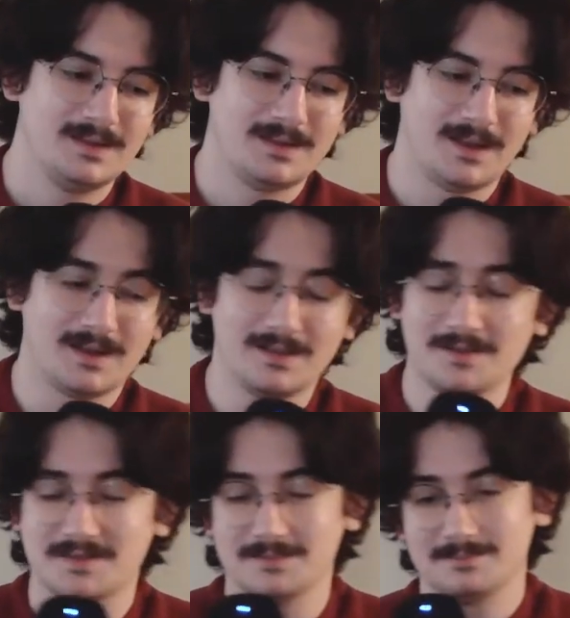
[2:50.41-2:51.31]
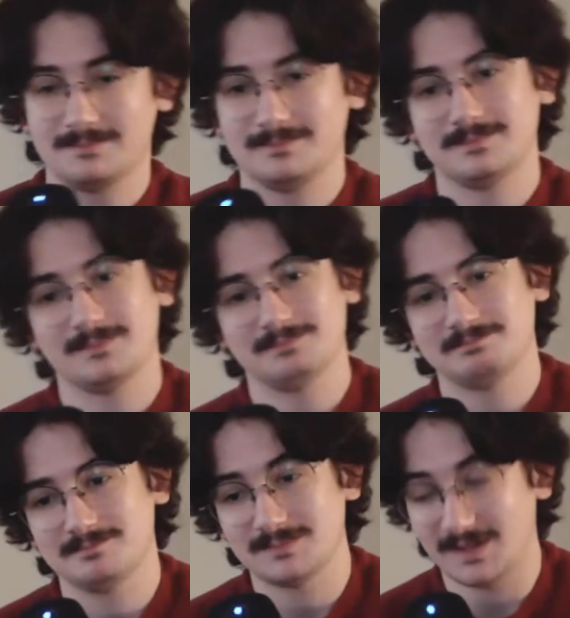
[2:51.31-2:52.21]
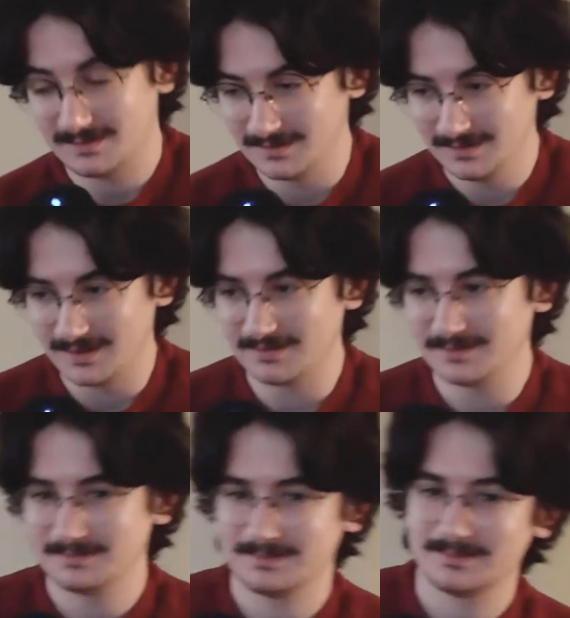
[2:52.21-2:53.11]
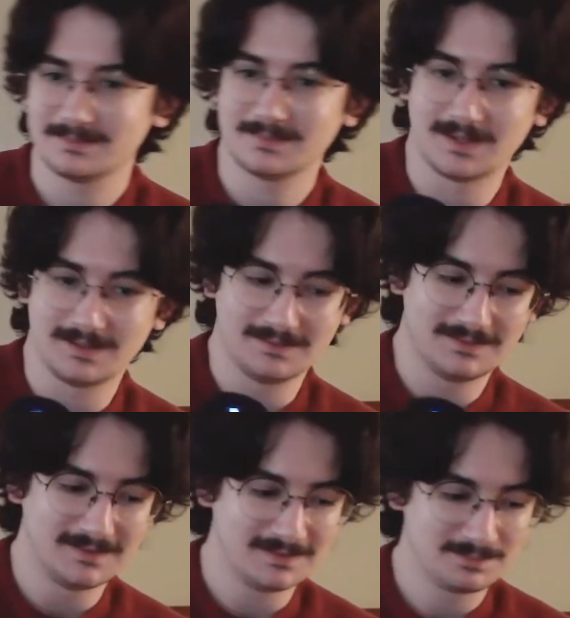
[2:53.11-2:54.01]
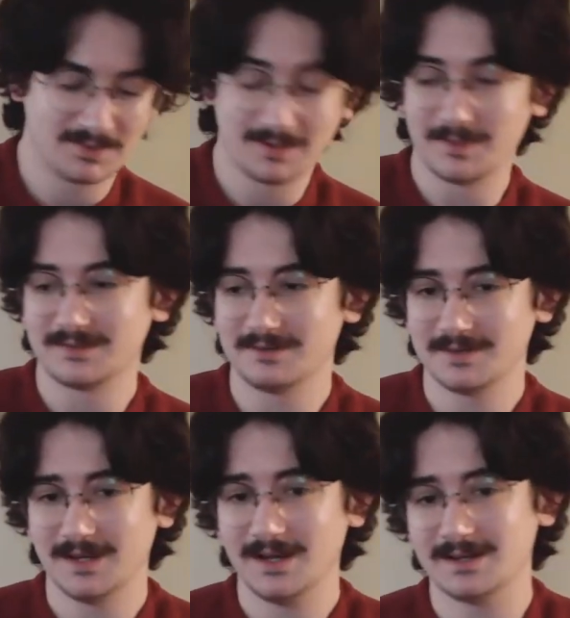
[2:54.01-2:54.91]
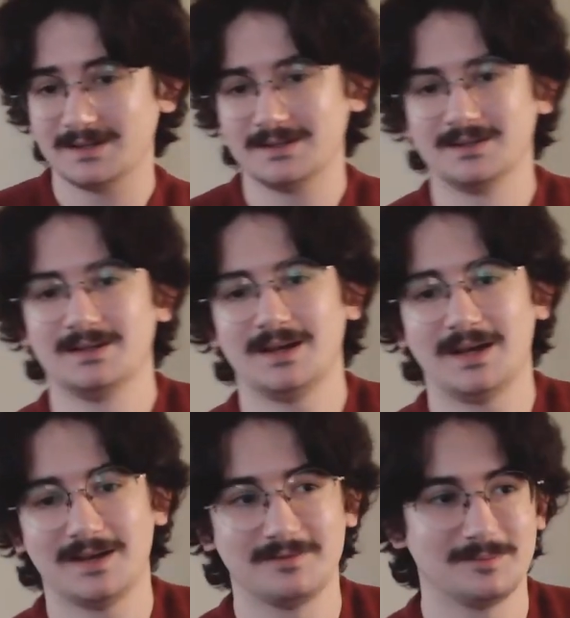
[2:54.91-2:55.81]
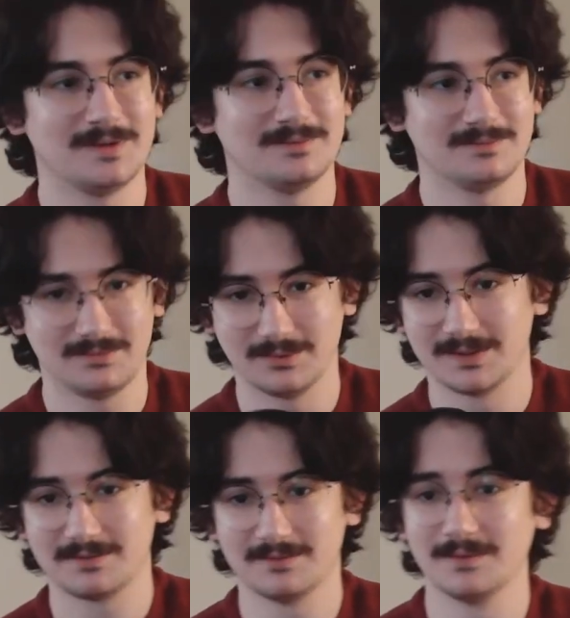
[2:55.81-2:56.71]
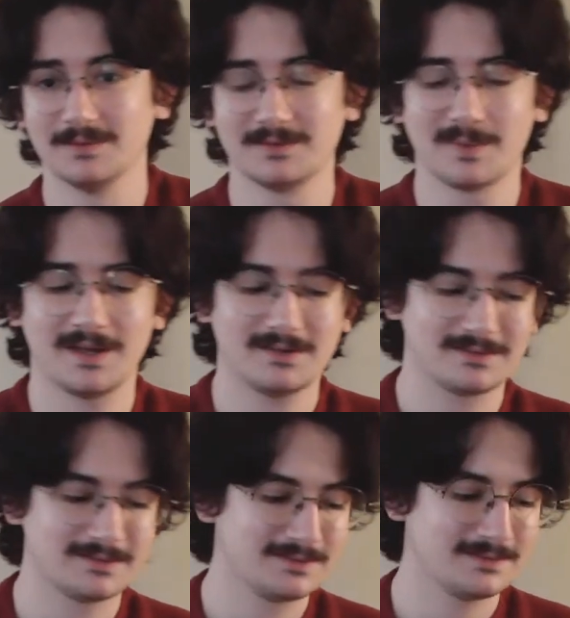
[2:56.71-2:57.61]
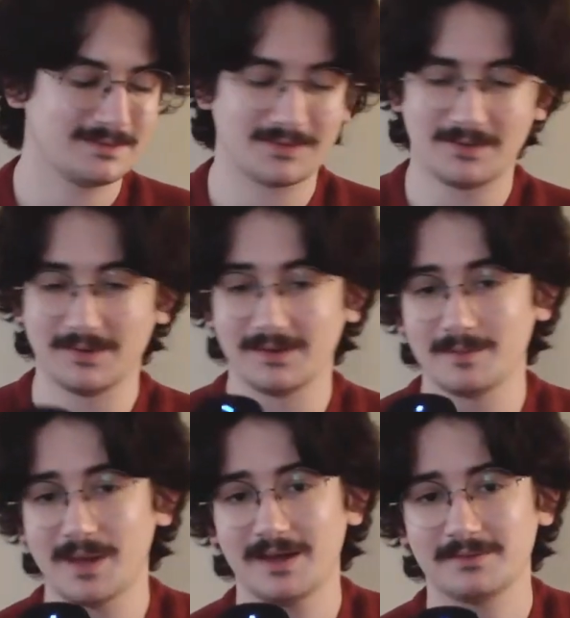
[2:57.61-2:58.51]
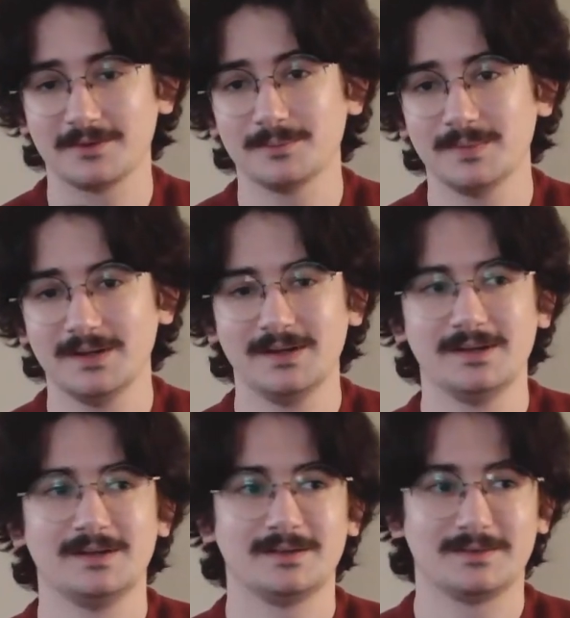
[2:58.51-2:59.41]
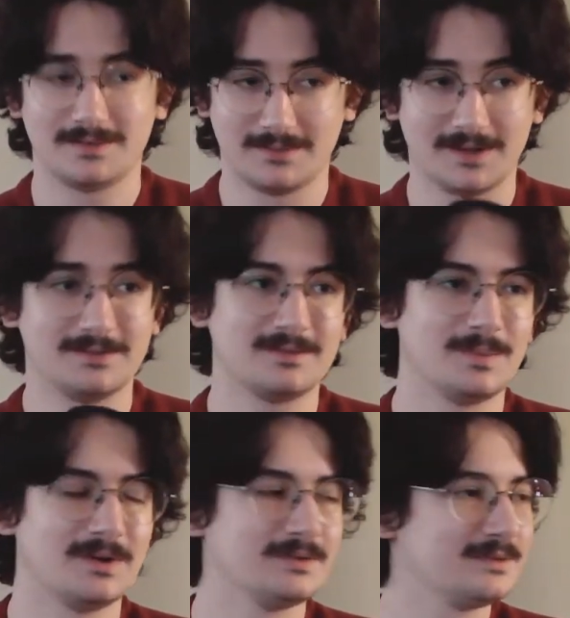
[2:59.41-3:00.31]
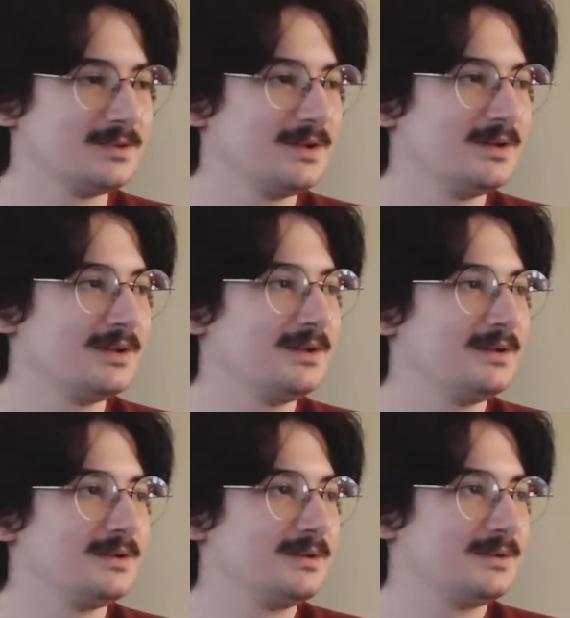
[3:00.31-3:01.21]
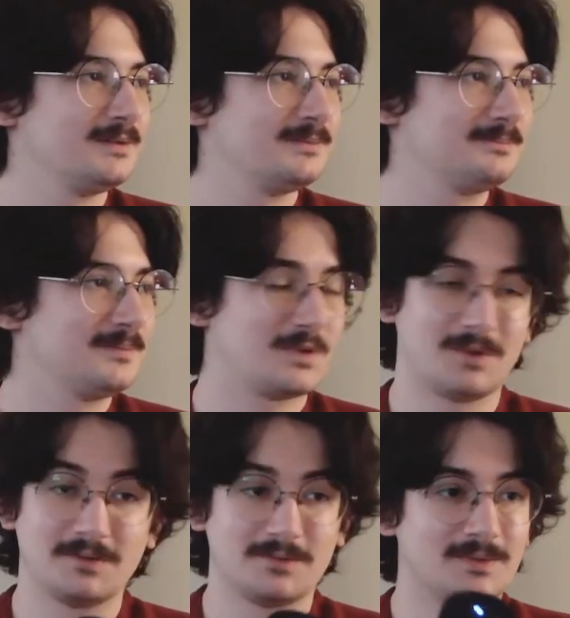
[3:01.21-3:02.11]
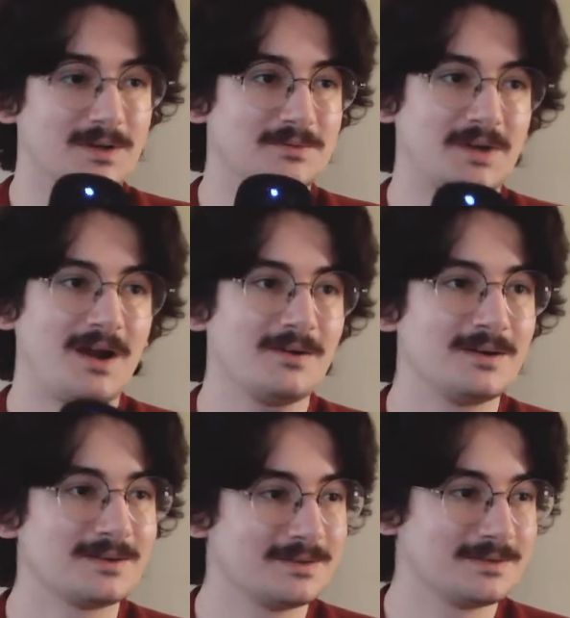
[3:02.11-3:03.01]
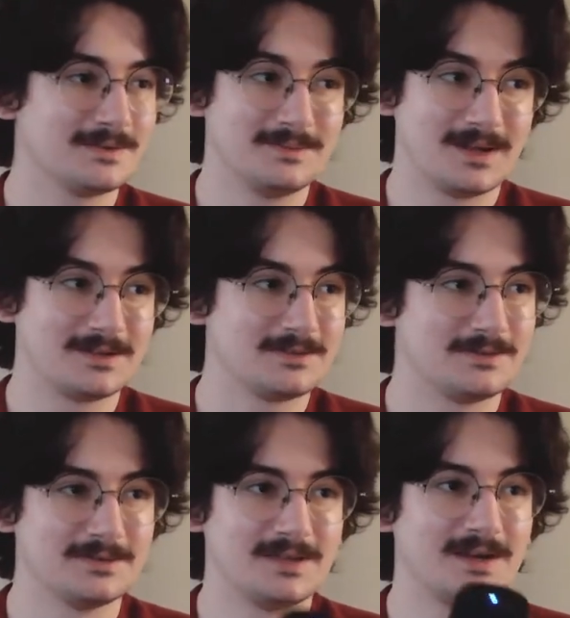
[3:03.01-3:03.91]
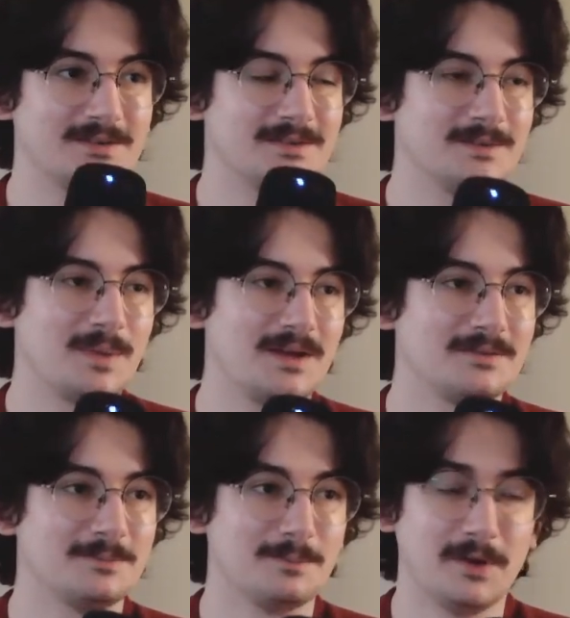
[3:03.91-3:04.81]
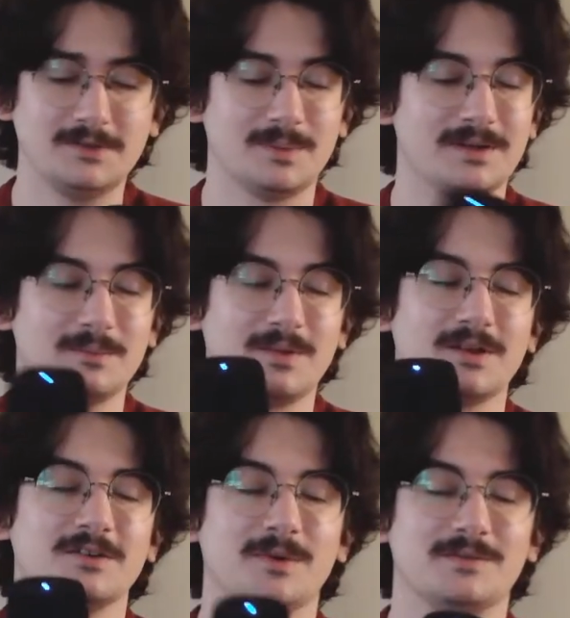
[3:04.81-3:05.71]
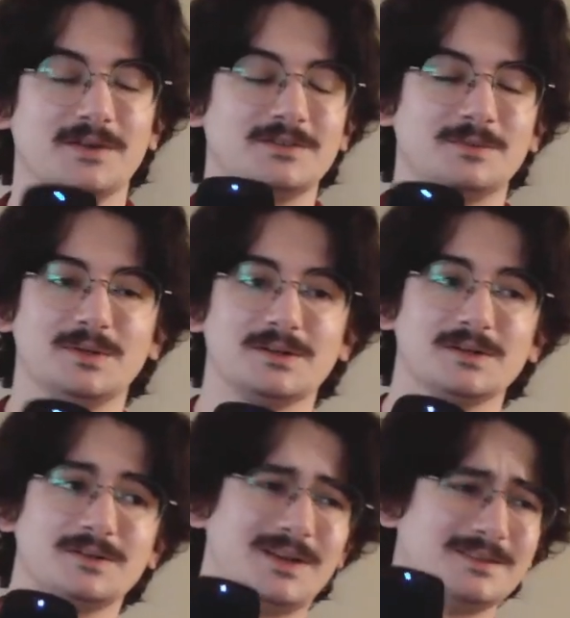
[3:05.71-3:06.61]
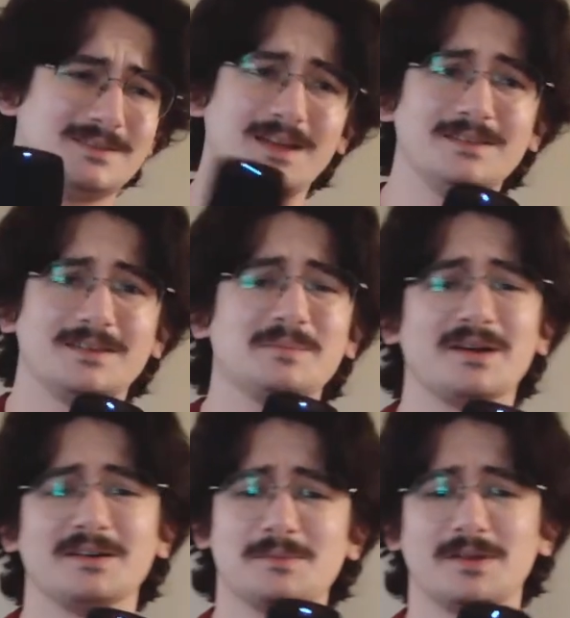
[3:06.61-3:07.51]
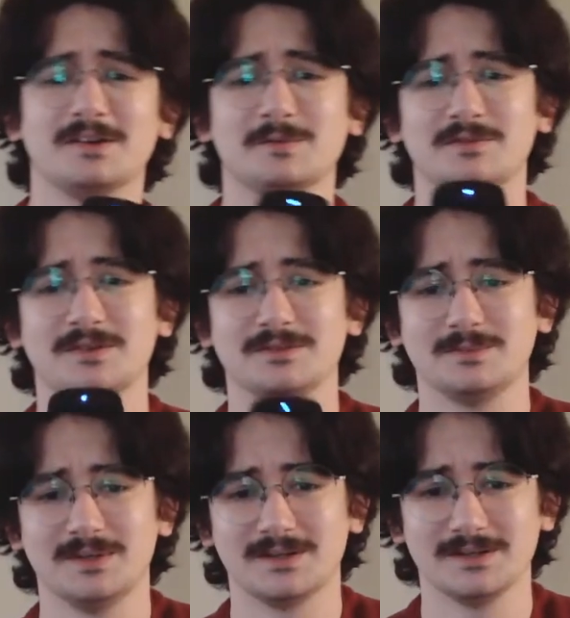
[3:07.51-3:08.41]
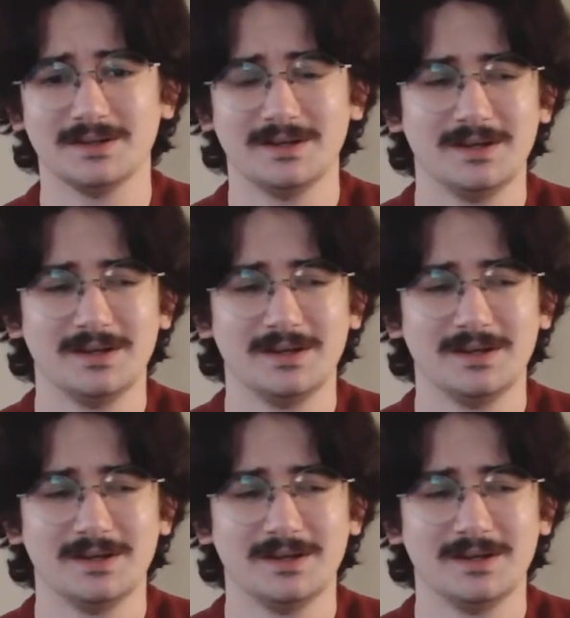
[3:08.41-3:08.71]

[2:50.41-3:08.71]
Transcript: And I loved it. I still love it. I use these pretty much every day. I have them in 4 different rooms in my house. I've got one in the bathroom. It's the one I use the most. Great for showering. Gives a nice full sound in the bathroom. Much better than playing off my phone speaker. Insanely better than playing off my phone speaker.